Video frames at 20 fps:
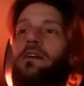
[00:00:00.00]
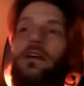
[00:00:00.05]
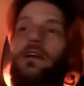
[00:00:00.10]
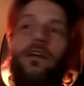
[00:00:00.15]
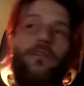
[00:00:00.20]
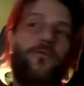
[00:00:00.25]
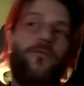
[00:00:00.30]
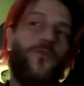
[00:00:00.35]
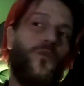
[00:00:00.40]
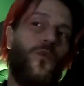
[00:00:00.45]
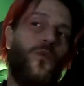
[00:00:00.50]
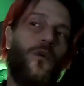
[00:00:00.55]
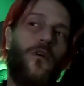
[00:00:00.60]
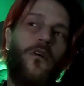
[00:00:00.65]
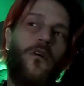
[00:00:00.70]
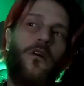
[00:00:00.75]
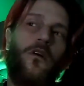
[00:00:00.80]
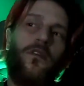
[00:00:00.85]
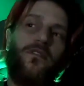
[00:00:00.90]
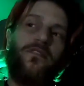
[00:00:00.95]
If you
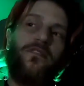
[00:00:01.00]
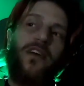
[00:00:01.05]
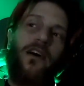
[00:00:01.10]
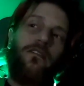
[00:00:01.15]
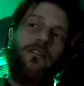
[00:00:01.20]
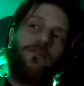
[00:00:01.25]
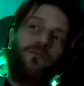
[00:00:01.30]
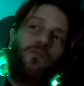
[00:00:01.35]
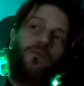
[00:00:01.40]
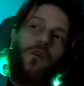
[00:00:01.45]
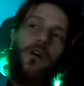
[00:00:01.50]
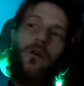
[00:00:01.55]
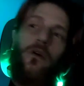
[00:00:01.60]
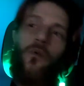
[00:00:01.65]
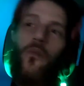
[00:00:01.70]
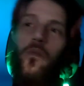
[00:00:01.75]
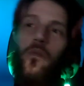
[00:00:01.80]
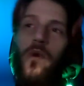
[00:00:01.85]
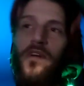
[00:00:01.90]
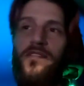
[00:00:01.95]
were on death row,
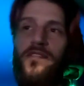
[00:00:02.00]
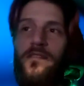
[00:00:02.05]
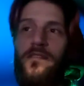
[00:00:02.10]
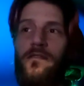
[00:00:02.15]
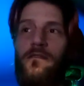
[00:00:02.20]
what